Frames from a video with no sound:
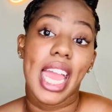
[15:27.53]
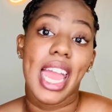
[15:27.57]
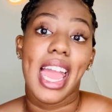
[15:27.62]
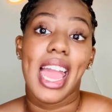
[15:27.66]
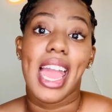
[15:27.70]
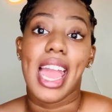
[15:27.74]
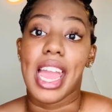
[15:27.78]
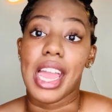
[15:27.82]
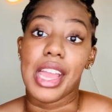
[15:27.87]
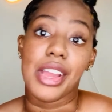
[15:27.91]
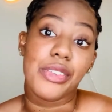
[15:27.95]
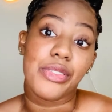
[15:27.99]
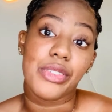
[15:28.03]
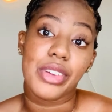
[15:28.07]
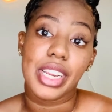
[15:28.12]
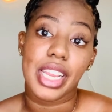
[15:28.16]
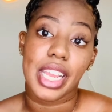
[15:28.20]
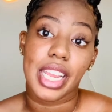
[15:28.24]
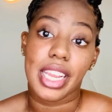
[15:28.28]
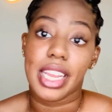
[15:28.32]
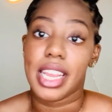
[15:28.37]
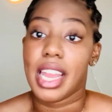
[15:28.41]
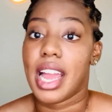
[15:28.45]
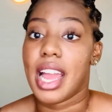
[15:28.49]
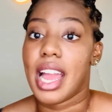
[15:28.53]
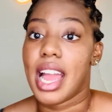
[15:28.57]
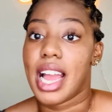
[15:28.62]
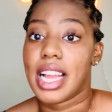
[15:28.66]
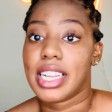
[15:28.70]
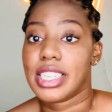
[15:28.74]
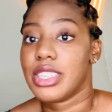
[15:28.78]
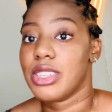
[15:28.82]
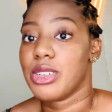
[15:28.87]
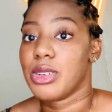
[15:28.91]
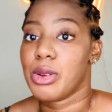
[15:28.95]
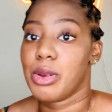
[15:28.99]
every day I
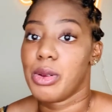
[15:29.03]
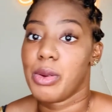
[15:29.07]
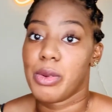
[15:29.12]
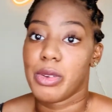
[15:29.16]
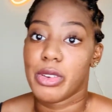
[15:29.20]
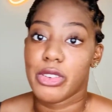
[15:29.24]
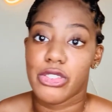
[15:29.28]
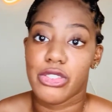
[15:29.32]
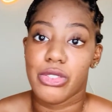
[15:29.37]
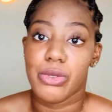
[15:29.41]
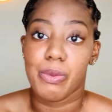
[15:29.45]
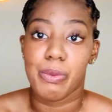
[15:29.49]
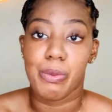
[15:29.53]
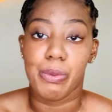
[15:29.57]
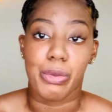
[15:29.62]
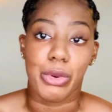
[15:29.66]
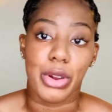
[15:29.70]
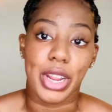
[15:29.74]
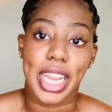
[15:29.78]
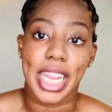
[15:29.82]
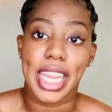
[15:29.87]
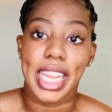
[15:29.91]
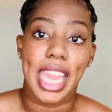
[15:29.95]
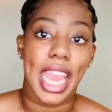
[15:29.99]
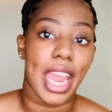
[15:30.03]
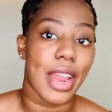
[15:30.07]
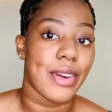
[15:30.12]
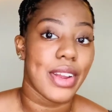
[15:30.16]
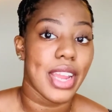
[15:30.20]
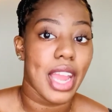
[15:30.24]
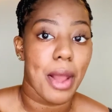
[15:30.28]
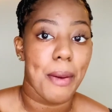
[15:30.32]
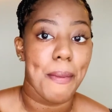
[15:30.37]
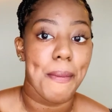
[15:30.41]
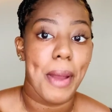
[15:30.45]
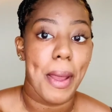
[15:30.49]
had to carry
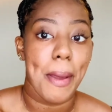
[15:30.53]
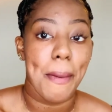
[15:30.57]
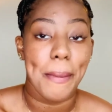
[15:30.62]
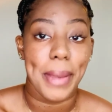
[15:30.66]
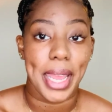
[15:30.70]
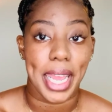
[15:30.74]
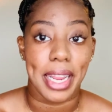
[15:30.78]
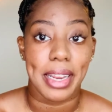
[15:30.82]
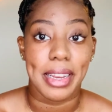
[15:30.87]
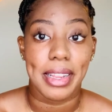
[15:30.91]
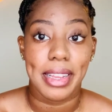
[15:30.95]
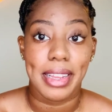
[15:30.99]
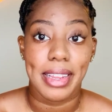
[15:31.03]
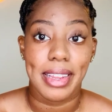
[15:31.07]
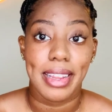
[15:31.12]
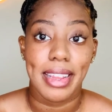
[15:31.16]
out my bed,